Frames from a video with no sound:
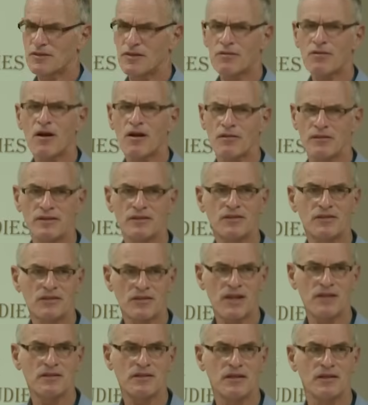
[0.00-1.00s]
There are
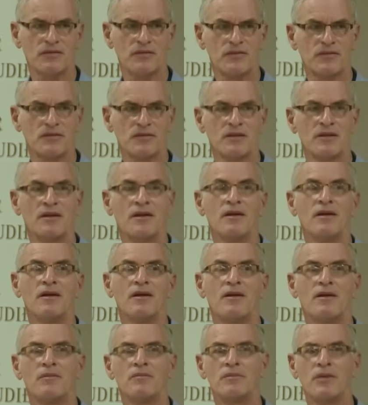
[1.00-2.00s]
incentives,
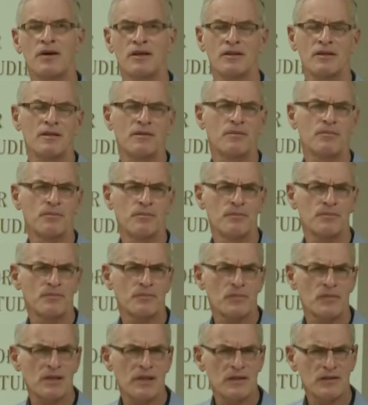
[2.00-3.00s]
but
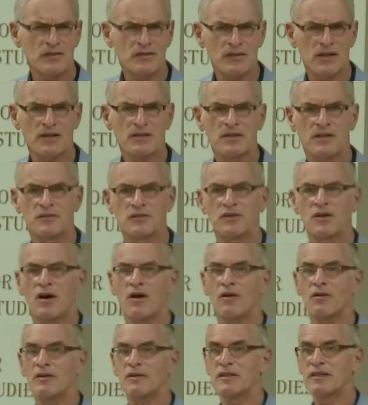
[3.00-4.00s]
the incentives
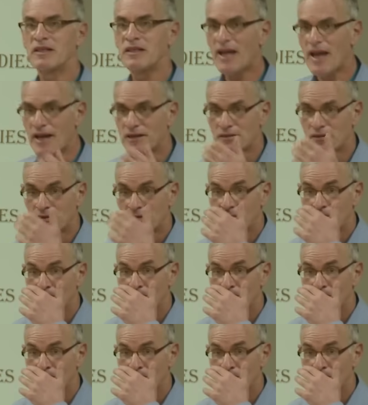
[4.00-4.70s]
aren't yet,